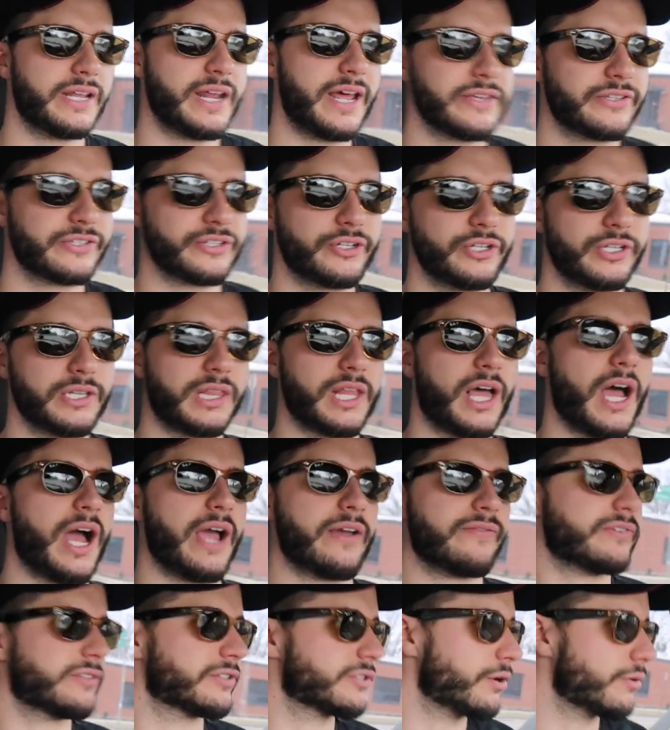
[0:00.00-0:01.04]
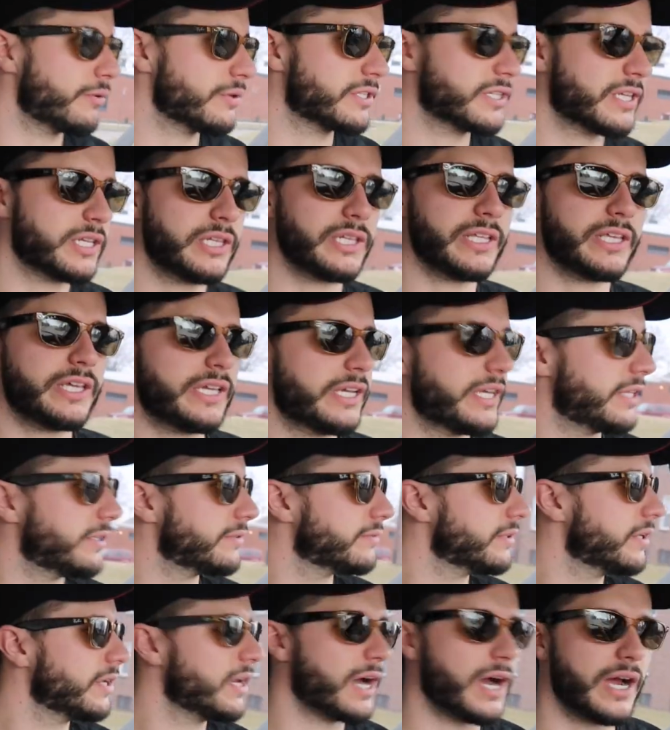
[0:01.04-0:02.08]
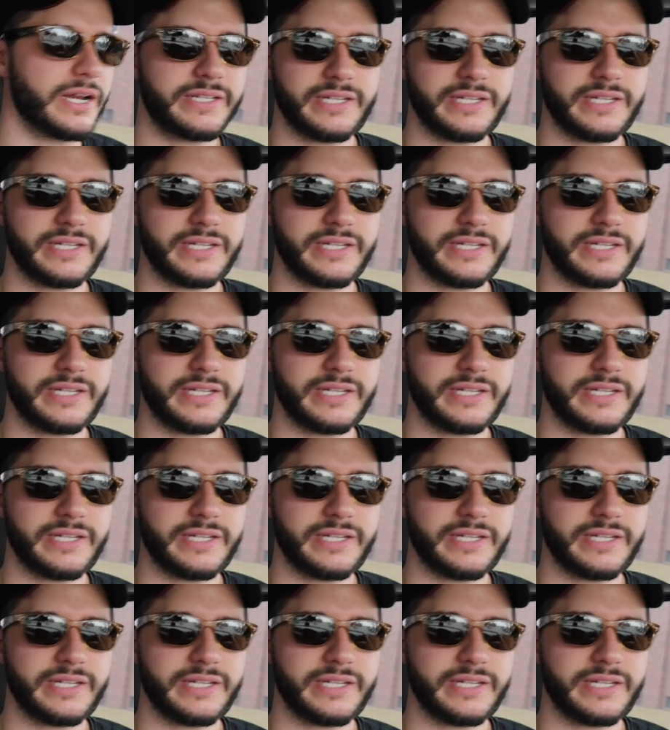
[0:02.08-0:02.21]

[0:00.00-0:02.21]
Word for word: it has a good life. It's always clean.